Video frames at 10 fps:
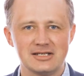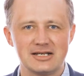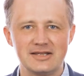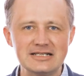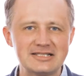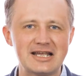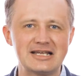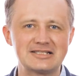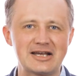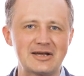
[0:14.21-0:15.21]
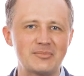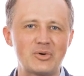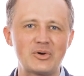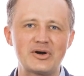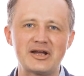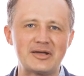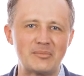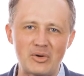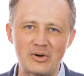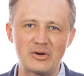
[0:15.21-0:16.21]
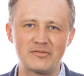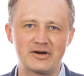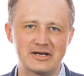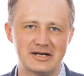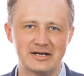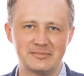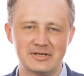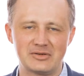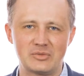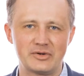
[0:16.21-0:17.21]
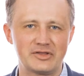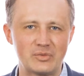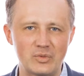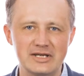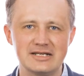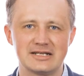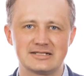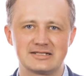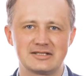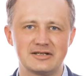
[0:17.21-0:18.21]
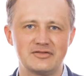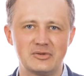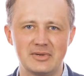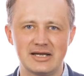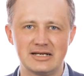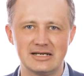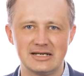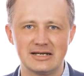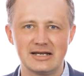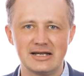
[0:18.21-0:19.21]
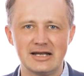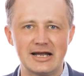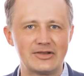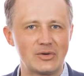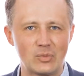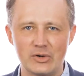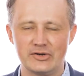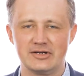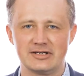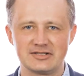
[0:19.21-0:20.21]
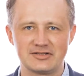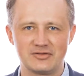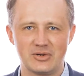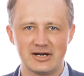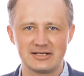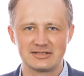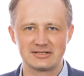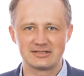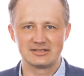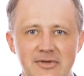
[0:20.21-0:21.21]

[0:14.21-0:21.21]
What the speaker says: In these days, I am more and more overcome with the weakness of humanity and the worthiness of Christ.